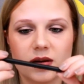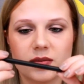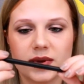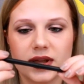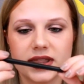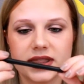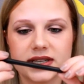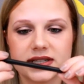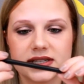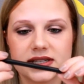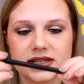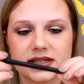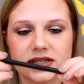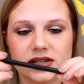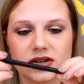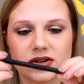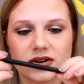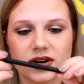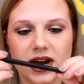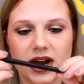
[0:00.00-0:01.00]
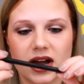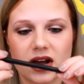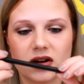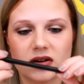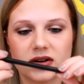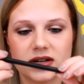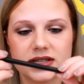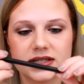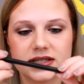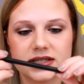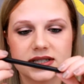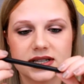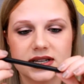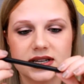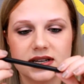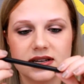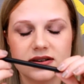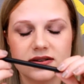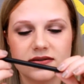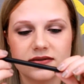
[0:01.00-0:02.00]
and this is the Crown
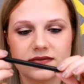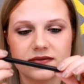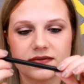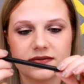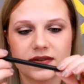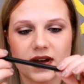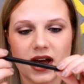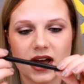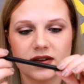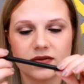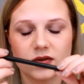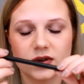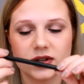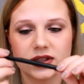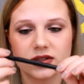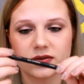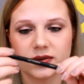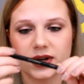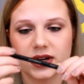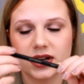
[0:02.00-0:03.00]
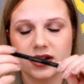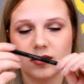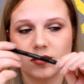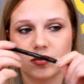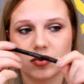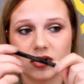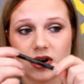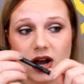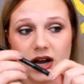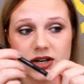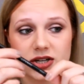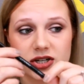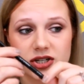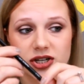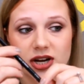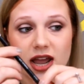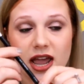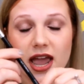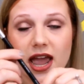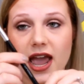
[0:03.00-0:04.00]
C five one three brush,